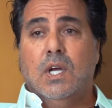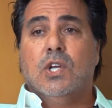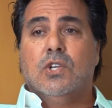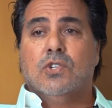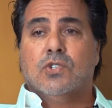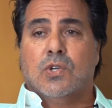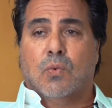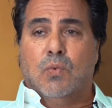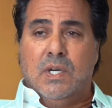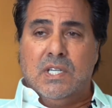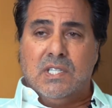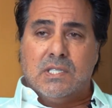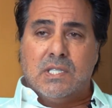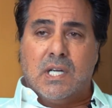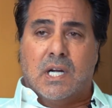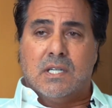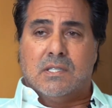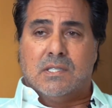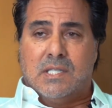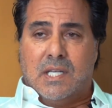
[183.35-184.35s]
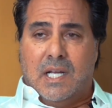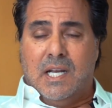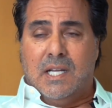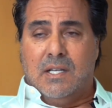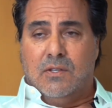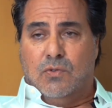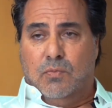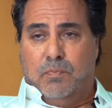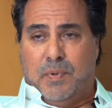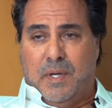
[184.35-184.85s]
So we start
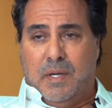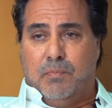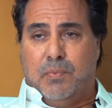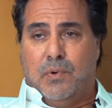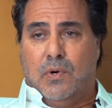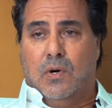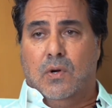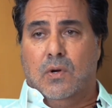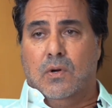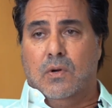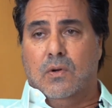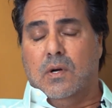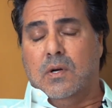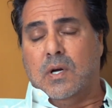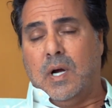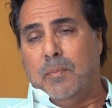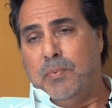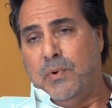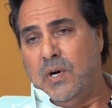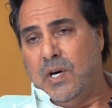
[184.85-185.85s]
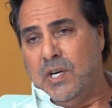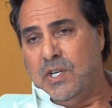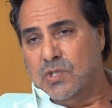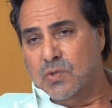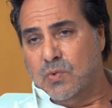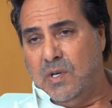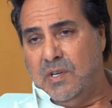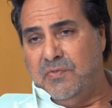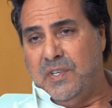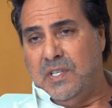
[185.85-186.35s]
selling to people a couple hundred
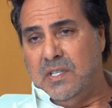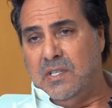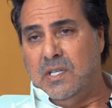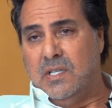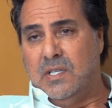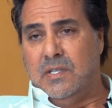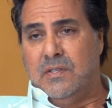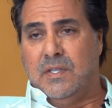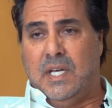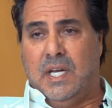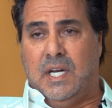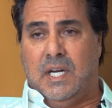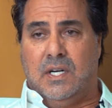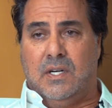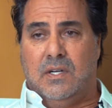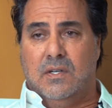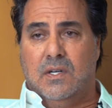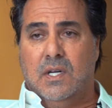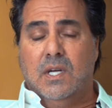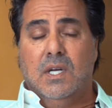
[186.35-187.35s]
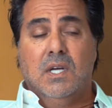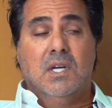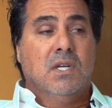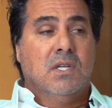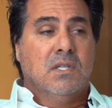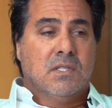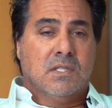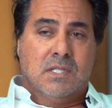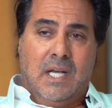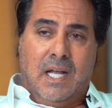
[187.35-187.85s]
square feet here and there,
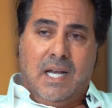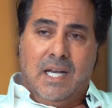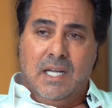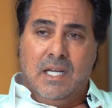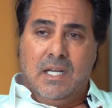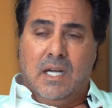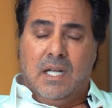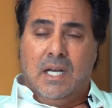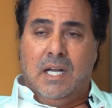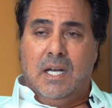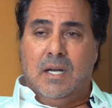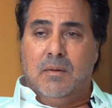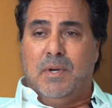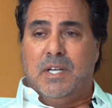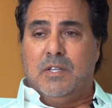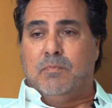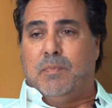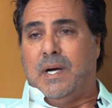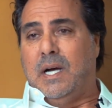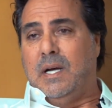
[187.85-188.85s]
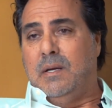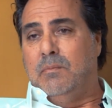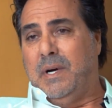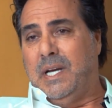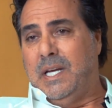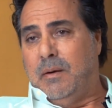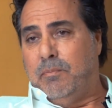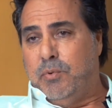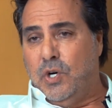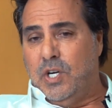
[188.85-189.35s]
selling a little bit
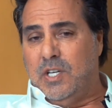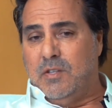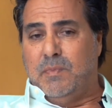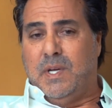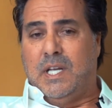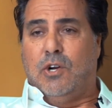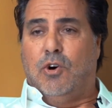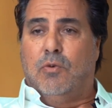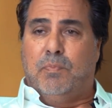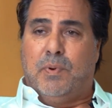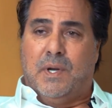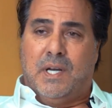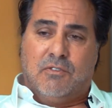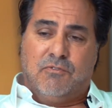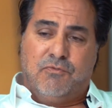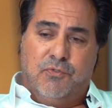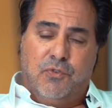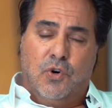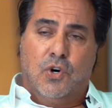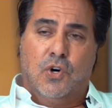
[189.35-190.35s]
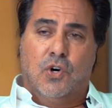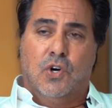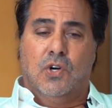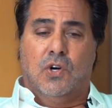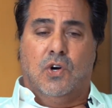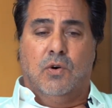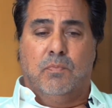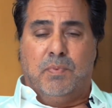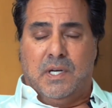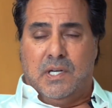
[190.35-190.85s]
by appointment, open at
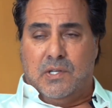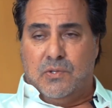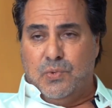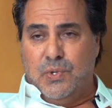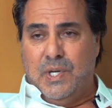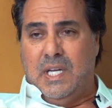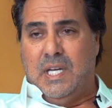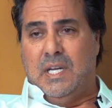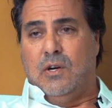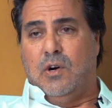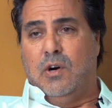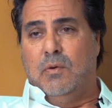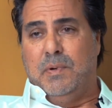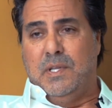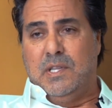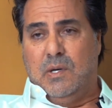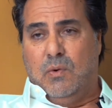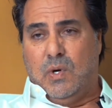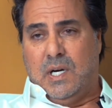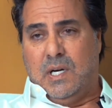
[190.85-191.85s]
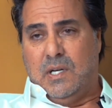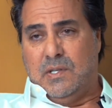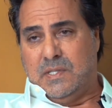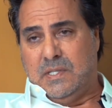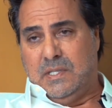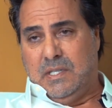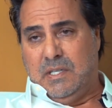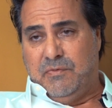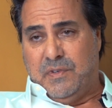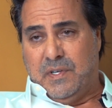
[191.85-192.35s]
4, open at 3, open the warehouse
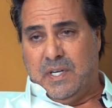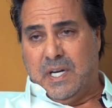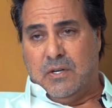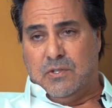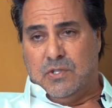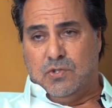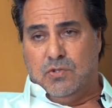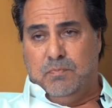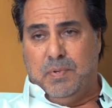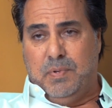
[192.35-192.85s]
in different hours to